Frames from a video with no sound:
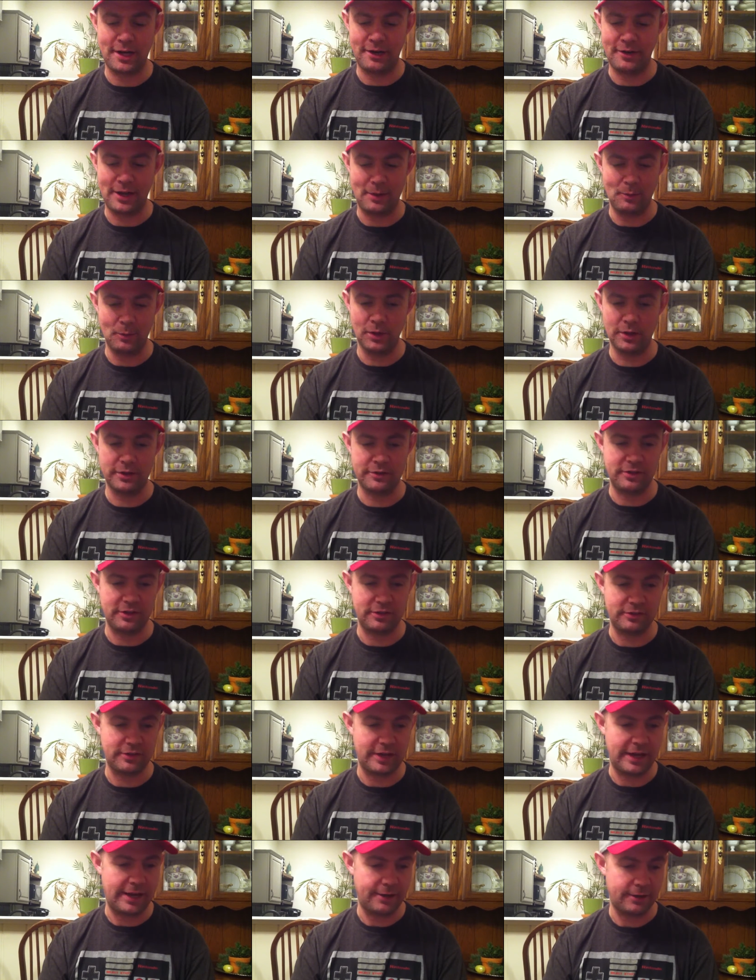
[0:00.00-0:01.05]
how that works
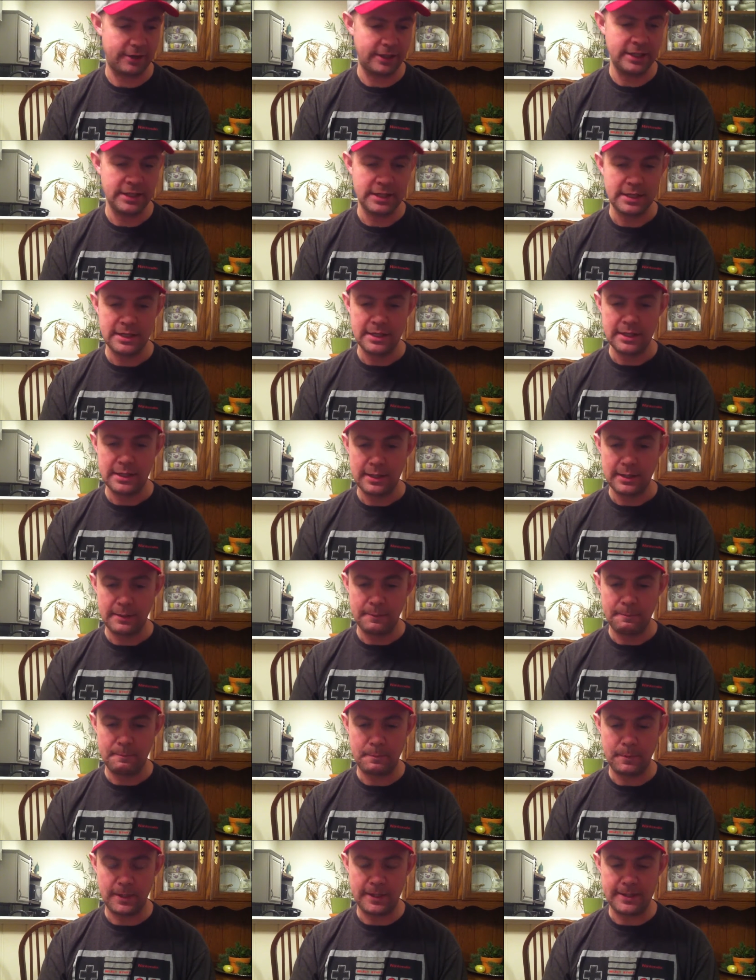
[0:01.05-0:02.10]
exactly.
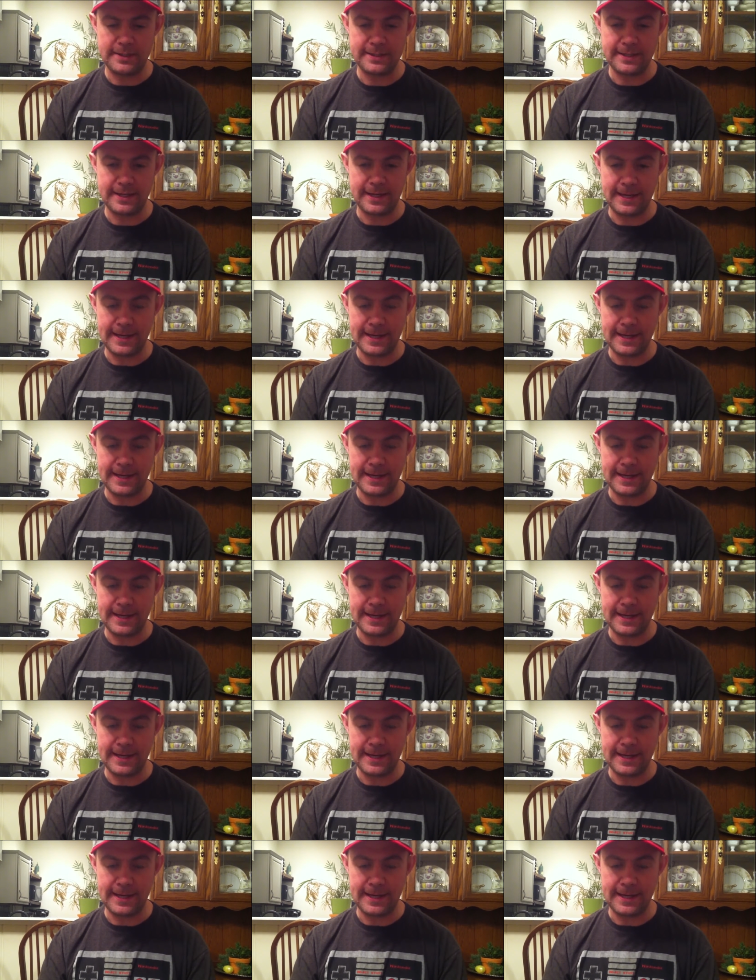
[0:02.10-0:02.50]
But